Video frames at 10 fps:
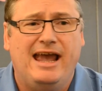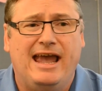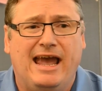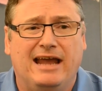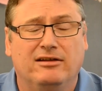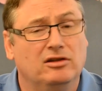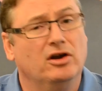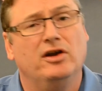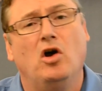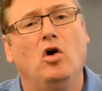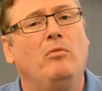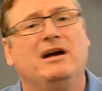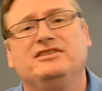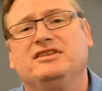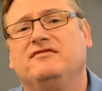and learn a whole
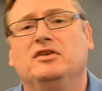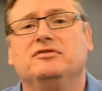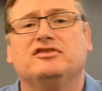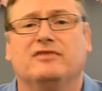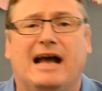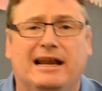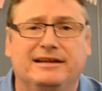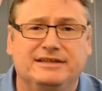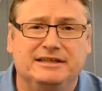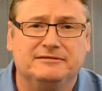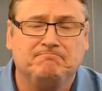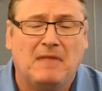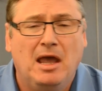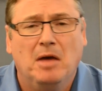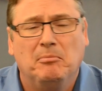bunch of new strategies.
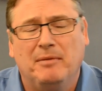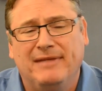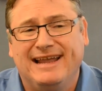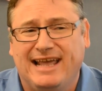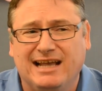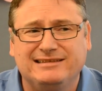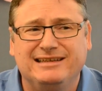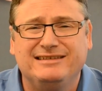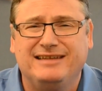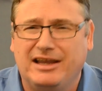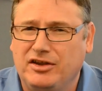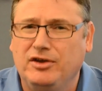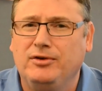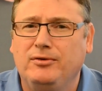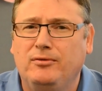But my guess is that
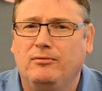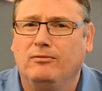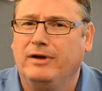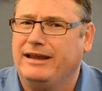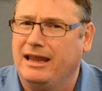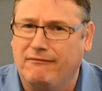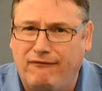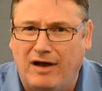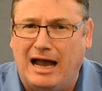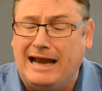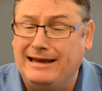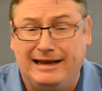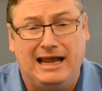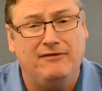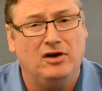you can find
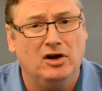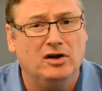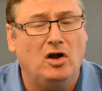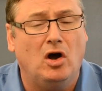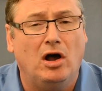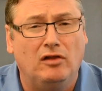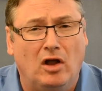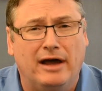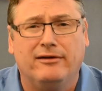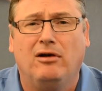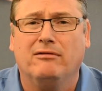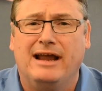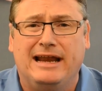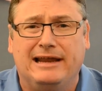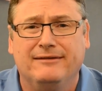and have heard a lot
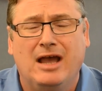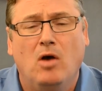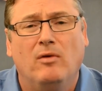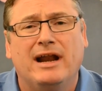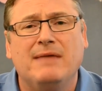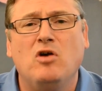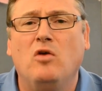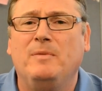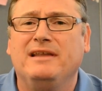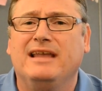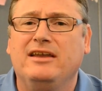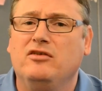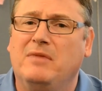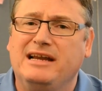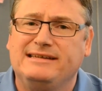already. What I'm hoping that
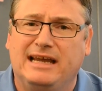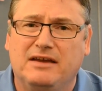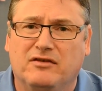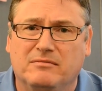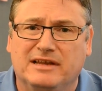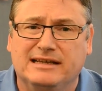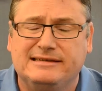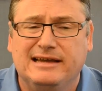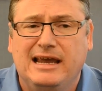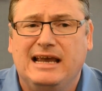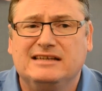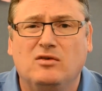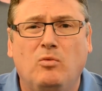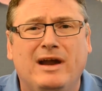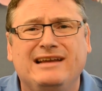you might take from this is
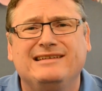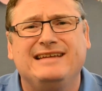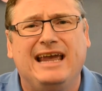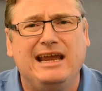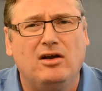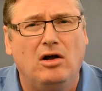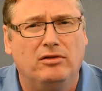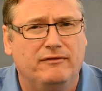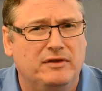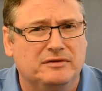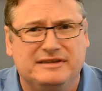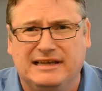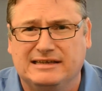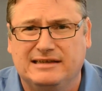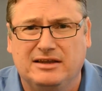a way to take all of those
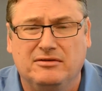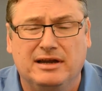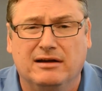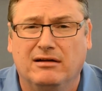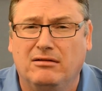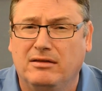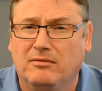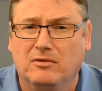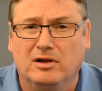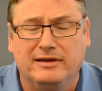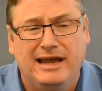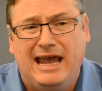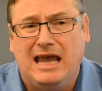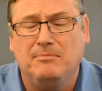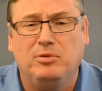things that you hear out in the world
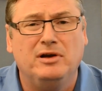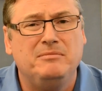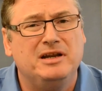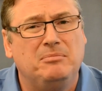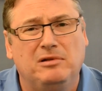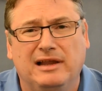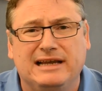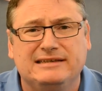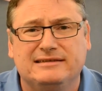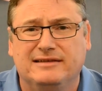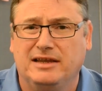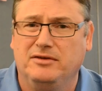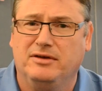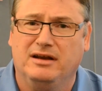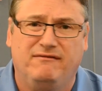and put them in a place that
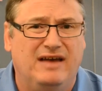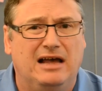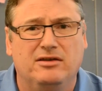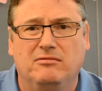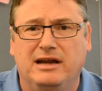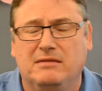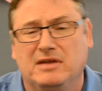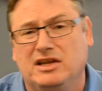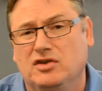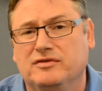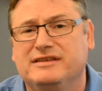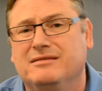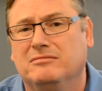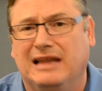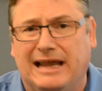you can evaluate them and use
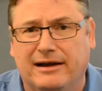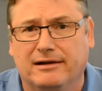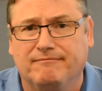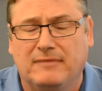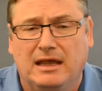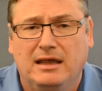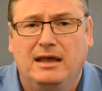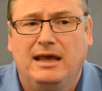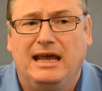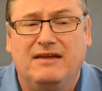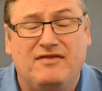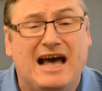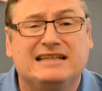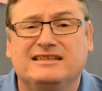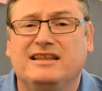them later. And if
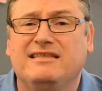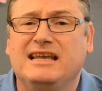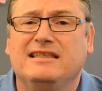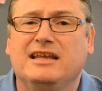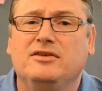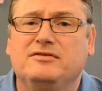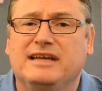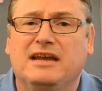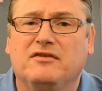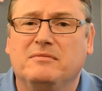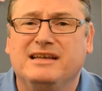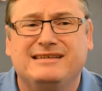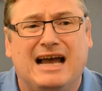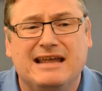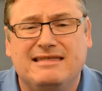that's the thing that you take from this,
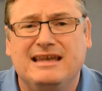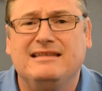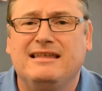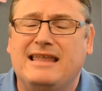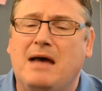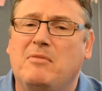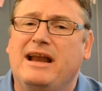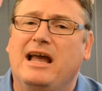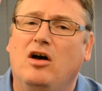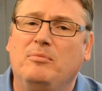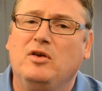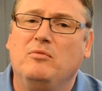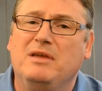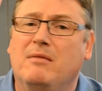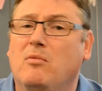I think that that might help you
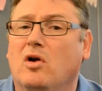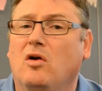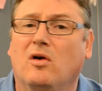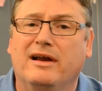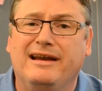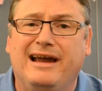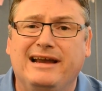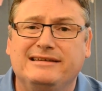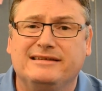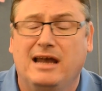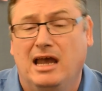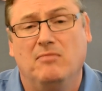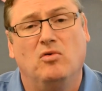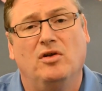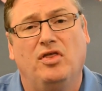be a more organized
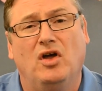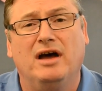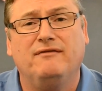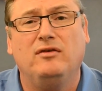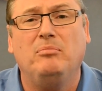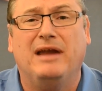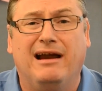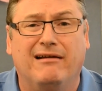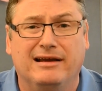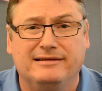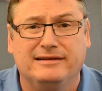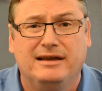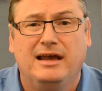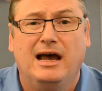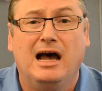and more thoughtful parent
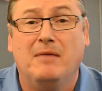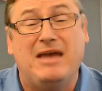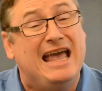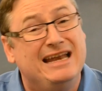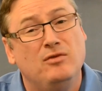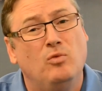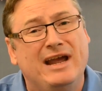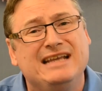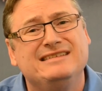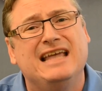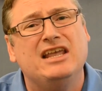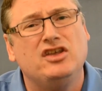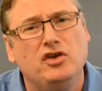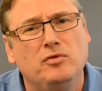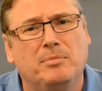um, and in ways
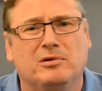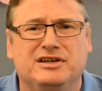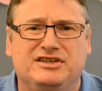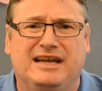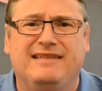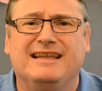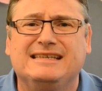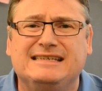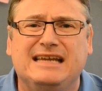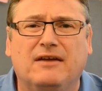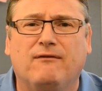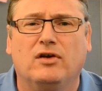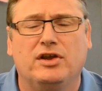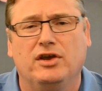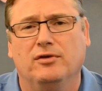that you appreciate, that stick
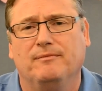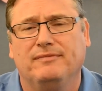for you.